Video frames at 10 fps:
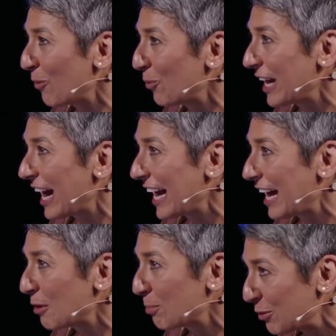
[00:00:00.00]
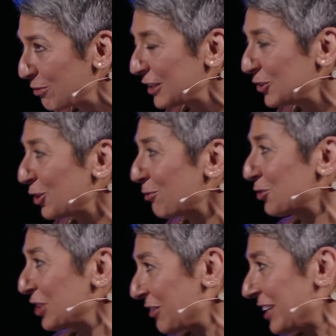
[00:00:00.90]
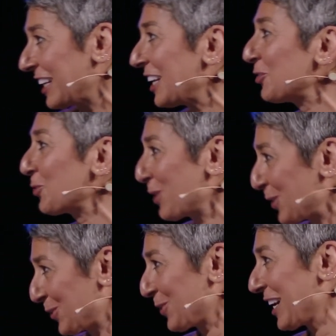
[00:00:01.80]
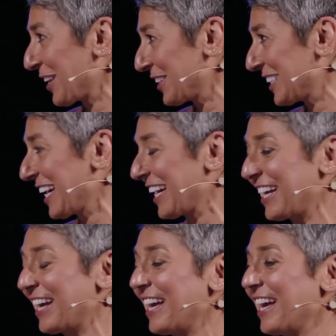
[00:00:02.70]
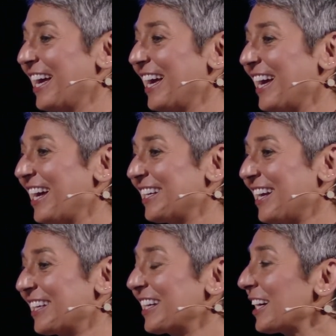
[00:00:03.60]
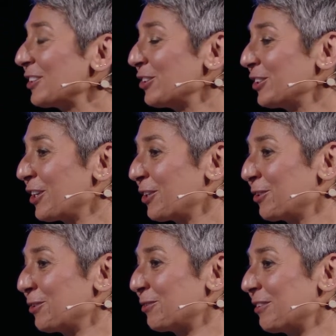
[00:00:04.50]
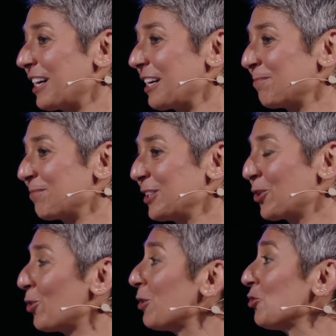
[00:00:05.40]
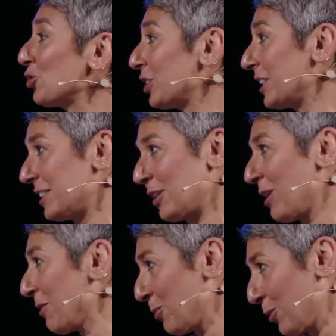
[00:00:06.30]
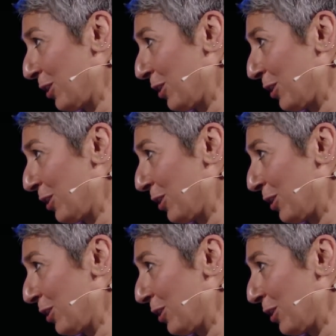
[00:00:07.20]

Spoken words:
I had the privilege of sharing lunch with you the other day and got to know your own journeys around the world,